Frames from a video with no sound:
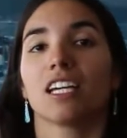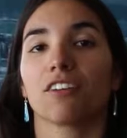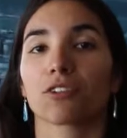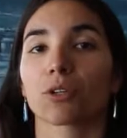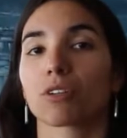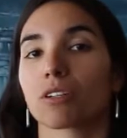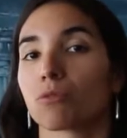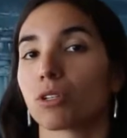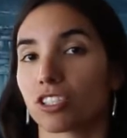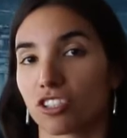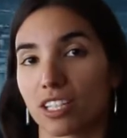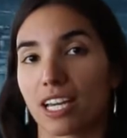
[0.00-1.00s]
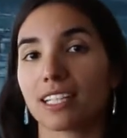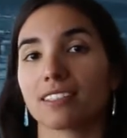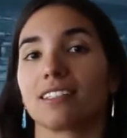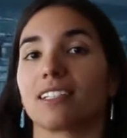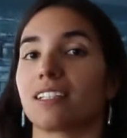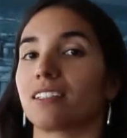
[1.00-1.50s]
If you already watched
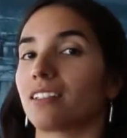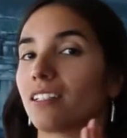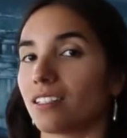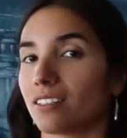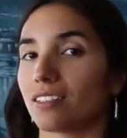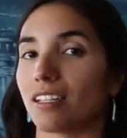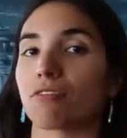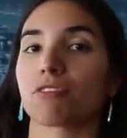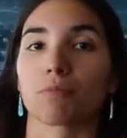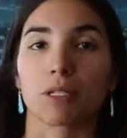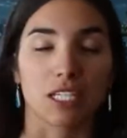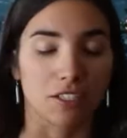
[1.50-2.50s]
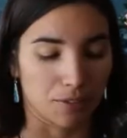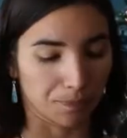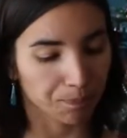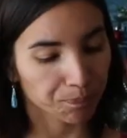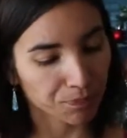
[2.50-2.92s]
that, then stay with me here.